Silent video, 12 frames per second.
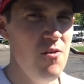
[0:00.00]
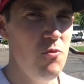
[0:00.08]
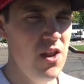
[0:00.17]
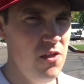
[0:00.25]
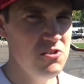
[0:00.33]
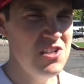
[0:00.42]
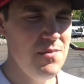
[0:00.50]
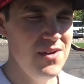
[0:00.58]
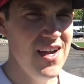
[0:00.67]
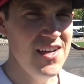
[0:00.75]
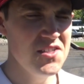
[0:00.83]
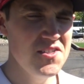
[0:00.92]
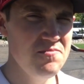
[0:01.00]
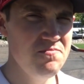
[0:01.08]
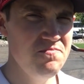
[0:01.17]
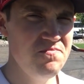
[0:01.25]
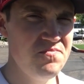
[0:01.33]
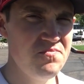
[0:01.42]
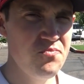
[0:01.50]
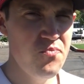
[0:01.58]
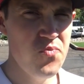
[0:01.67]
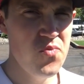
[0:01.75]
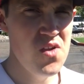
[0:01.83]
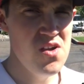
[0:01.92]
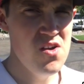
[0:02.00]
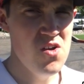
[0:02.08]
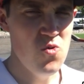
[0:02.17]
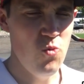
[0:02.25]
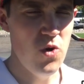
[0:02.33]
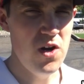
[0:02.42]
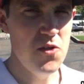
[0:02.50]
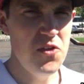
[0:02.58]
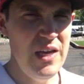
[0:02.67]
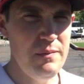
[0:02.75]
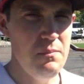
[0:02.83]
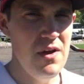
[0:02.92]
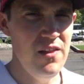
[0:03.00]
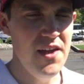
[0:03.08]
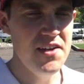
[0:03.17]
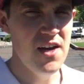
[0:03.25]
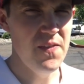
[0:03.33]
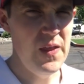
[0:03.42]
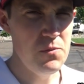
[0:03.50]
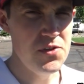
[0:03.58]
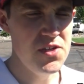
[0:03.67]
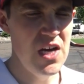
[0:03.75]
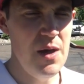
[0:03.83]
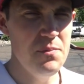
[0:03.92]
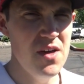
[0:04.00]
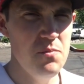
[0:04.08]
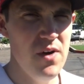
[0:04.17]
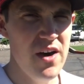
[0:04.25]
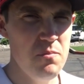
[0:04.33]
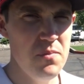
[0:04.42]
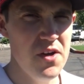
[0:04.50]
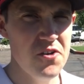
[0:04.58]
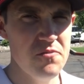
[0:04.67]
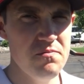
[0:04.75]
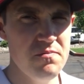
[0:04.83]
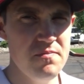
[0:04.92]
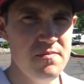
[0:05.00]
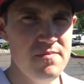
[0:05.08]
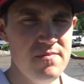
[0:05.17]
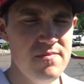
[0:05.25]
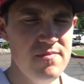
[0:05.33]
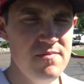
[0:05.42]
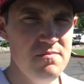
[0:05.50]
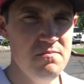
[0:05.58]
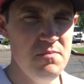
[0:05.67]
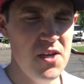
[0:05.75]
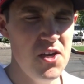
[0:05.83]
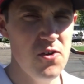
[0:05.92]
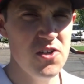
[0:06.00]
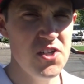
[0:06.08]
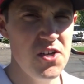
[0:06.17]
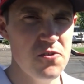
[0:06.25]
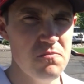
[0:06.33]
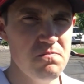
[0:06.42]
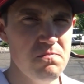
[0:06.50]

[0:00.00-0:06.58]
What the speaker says: One of those type of guys. What do you think about my lay down there with top and bottom pair? Be curious to hear.